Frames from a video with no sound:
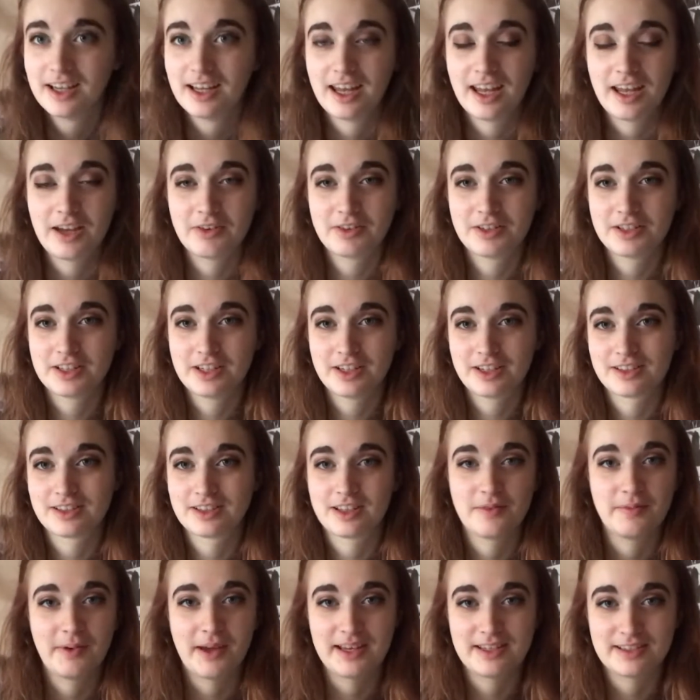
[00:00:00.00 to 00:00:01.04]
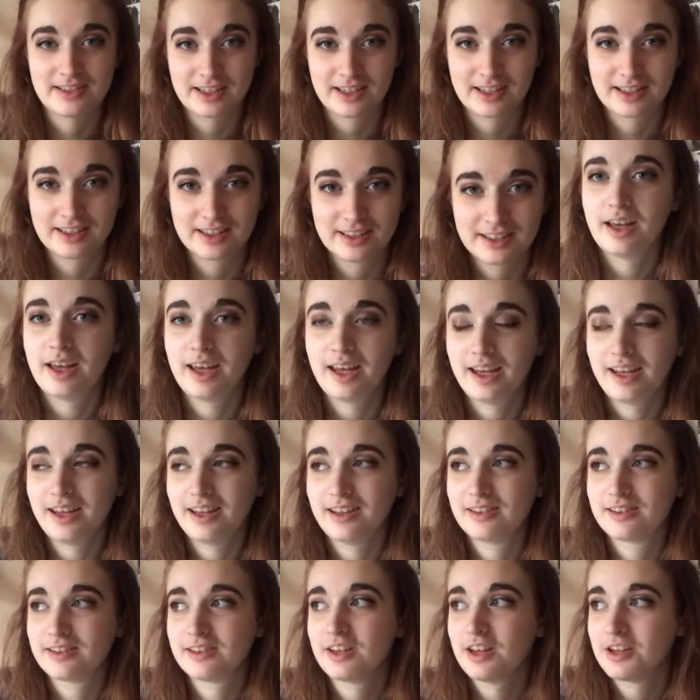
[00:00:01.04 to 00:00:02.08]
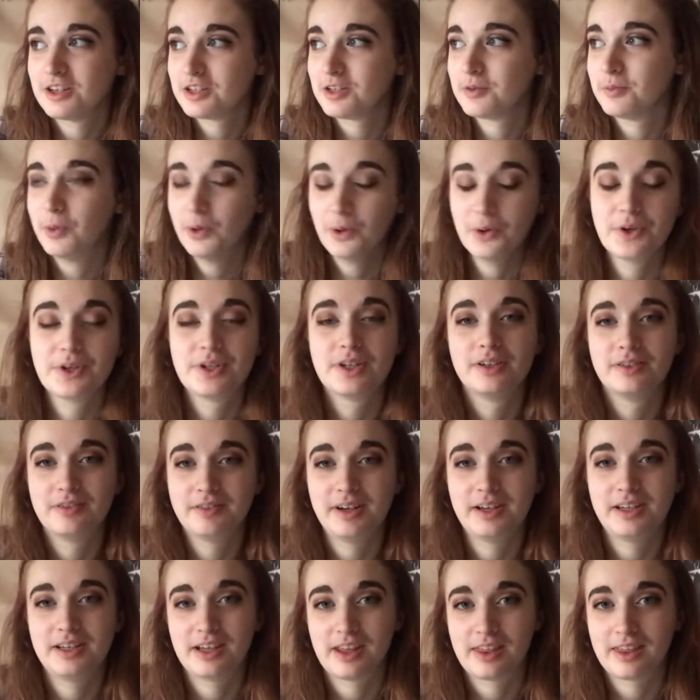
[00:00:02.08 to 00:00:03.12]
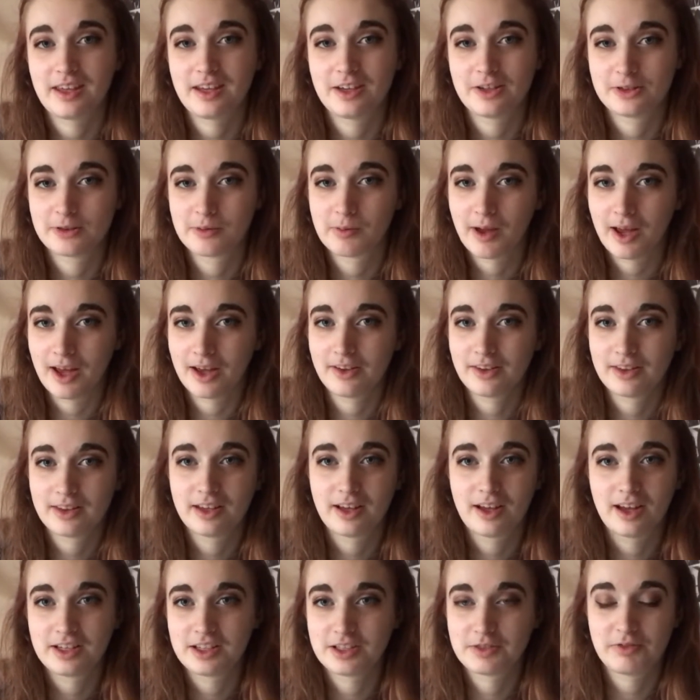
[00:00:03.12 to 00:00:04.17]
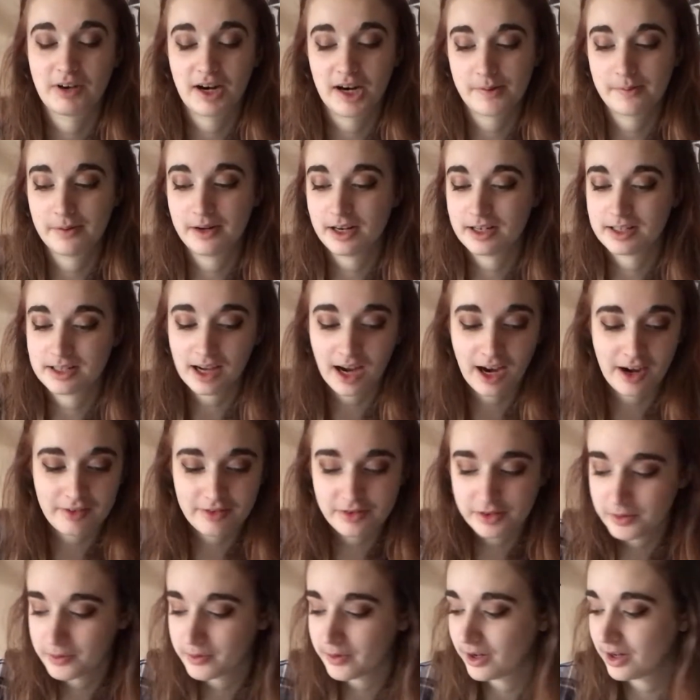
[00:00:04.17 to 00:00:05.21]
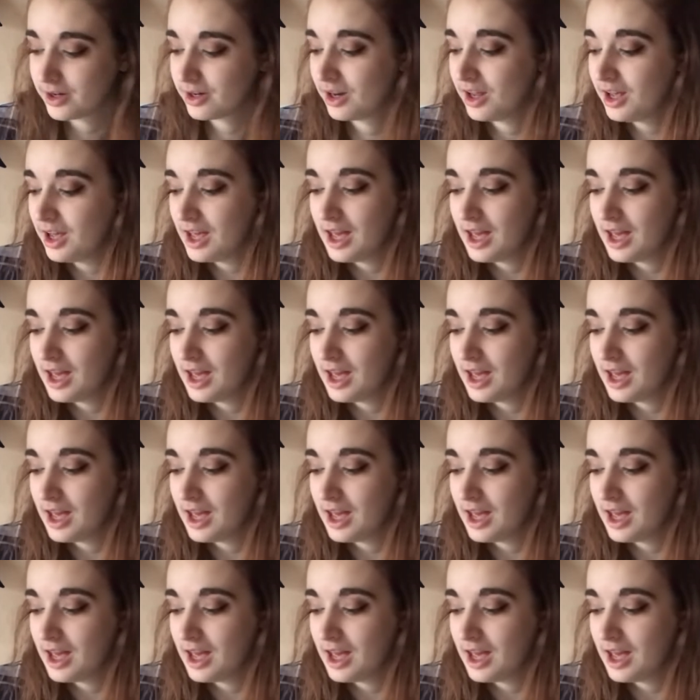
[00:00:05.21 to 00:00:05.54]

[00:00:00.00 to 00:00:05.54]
It was just amazing. It is such an important read, I think, as well, that I just recommend it to everyone,